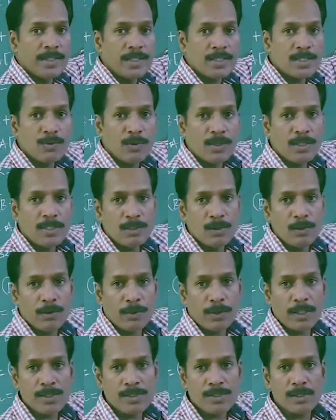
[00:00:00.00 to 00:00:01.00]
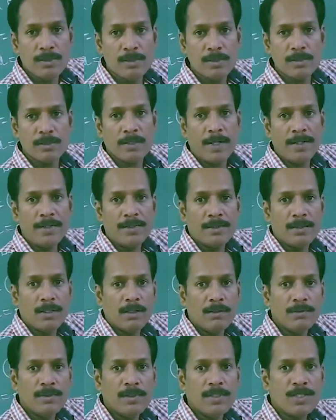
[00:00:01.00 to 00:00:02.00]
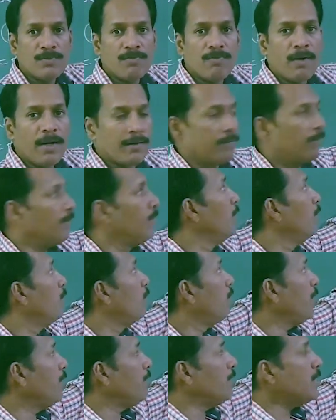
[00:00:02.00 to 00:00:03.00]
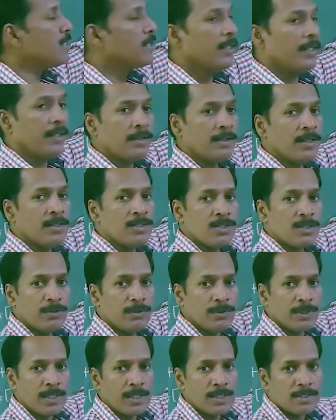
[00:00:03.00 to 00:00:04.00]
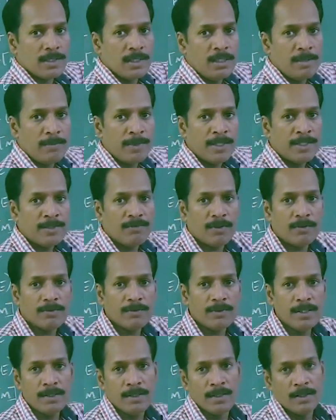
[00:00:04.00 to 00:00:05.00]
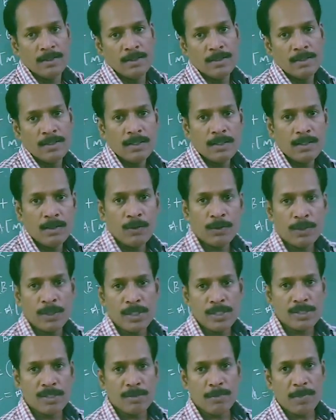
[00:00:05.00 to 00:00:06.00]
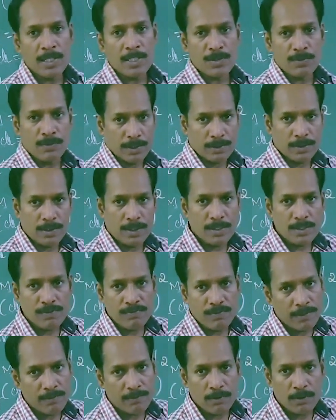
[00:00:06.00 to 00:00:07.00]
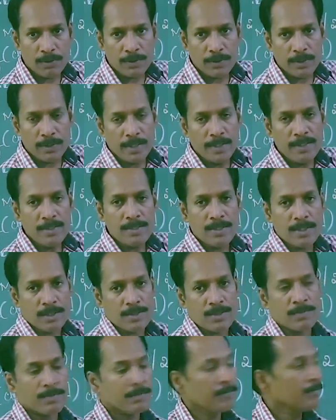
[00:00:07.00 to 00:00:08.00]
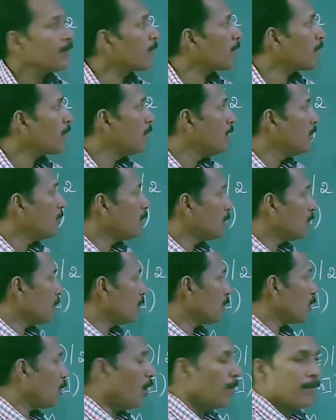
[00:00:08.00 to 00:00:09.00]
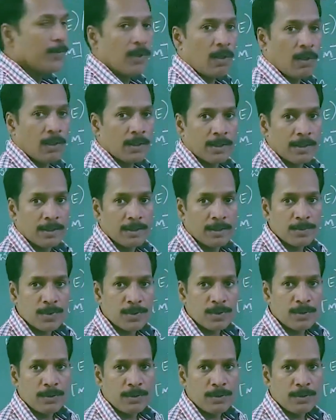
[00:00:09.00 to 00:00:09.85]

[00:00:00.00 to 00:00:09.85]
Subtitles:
Yes, what is location? Right now is 5. 5 is greater than 0. Yes, element bounded. Location plus 1. That is 5 or we can write 6. So stop the algorithm.